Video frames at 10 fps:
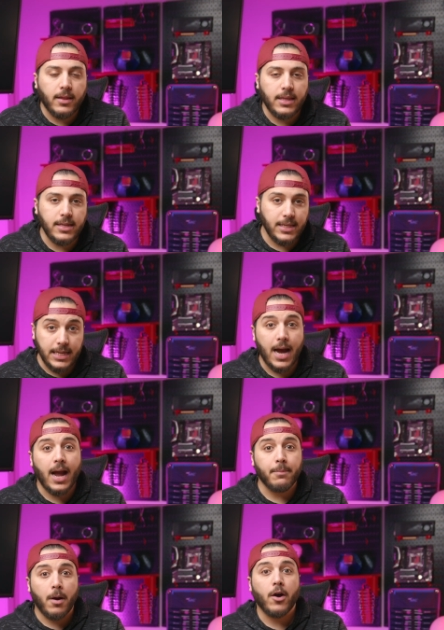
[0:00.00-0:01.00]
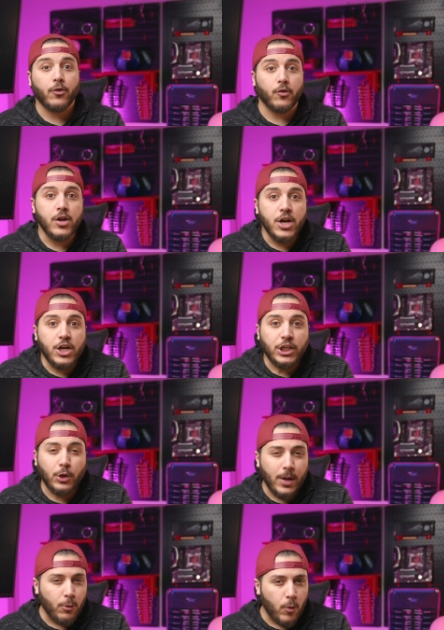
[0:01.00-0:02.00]
on the Ti model.
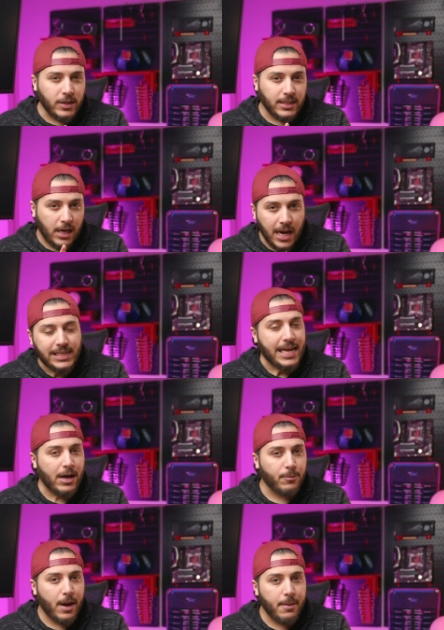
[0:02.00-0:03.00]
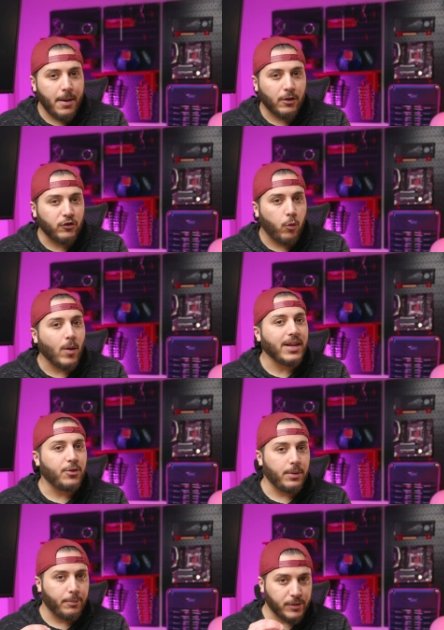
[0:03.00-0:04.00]
So it was cut down by about
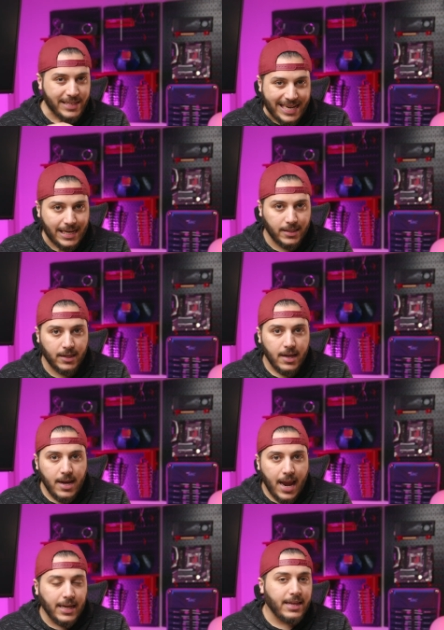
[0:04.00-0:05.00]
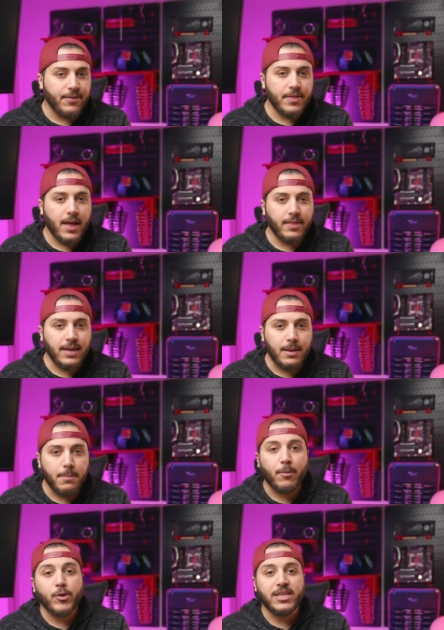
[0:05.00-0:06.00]
23%. And given that the
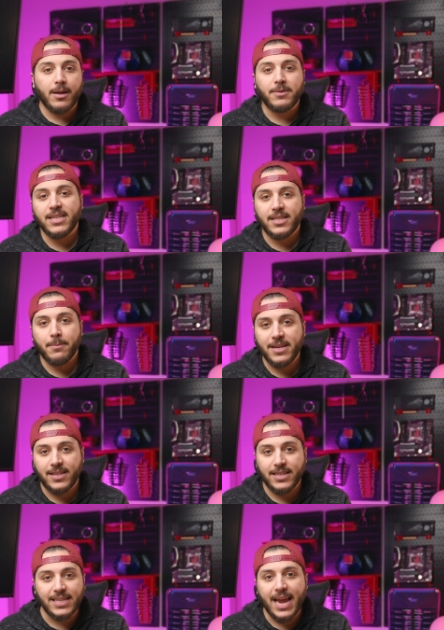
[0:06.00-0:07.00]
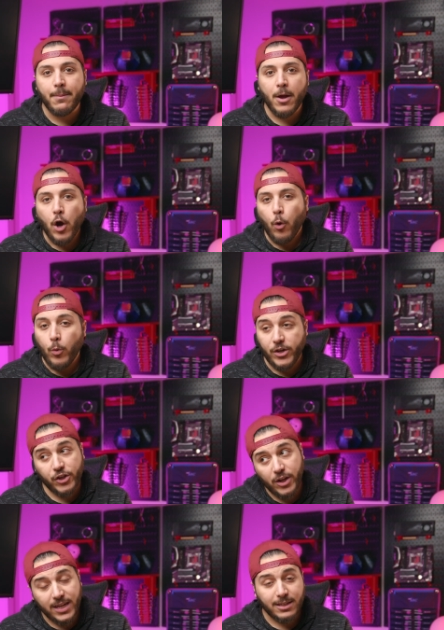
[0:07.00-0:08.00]
memory subsystem is the same, we
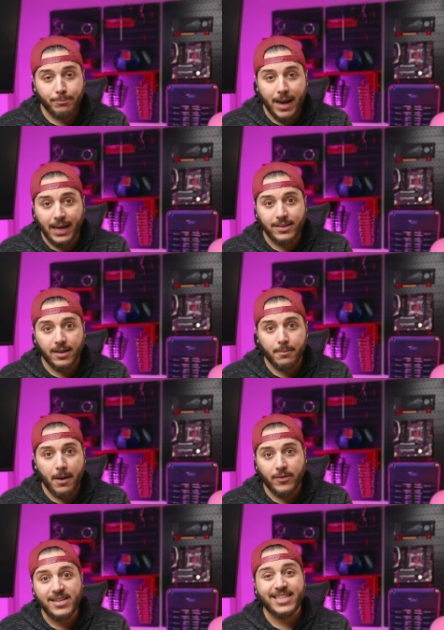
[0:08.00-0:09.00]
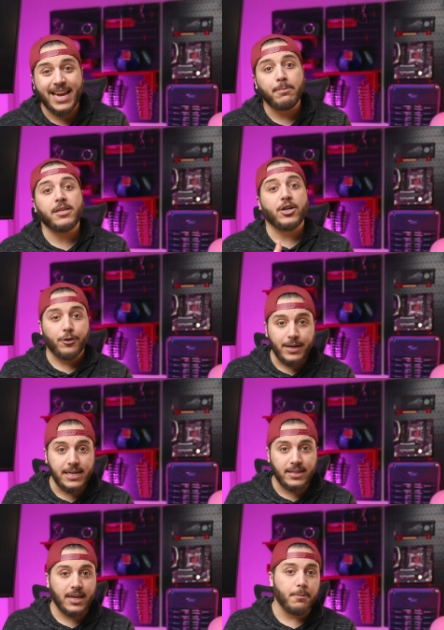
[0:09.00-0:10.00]
should expect about the same
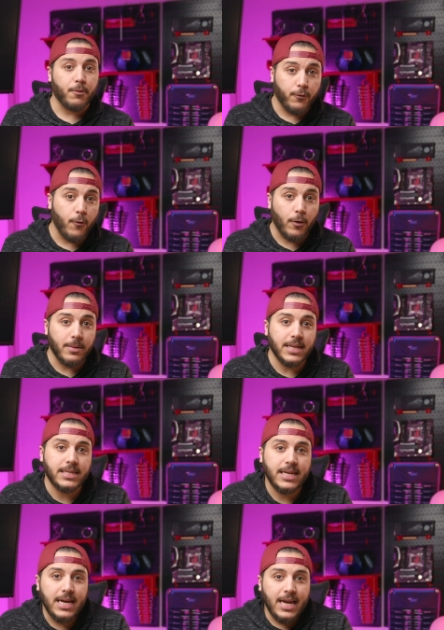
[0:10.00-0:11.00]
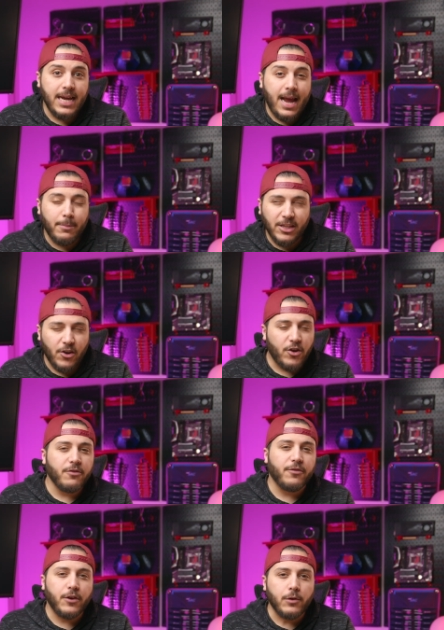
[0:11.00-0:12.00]
decrease in performance. I'm a little
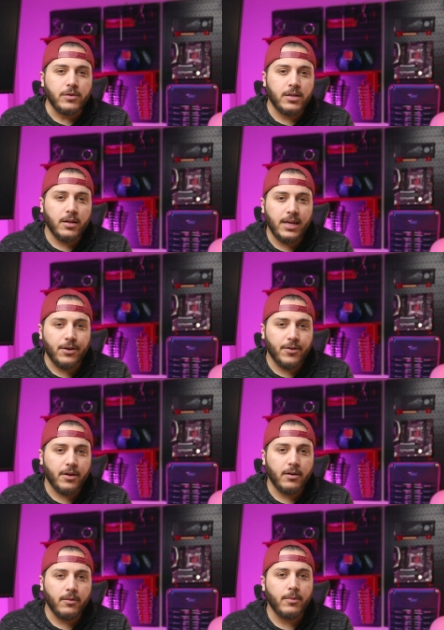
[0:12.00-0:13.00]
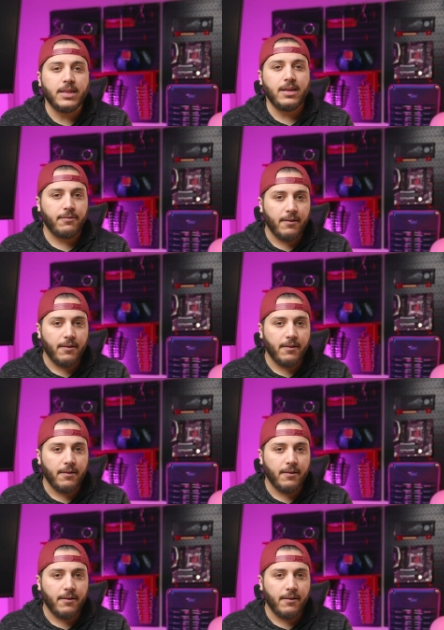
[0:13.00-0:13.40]
confused here though with the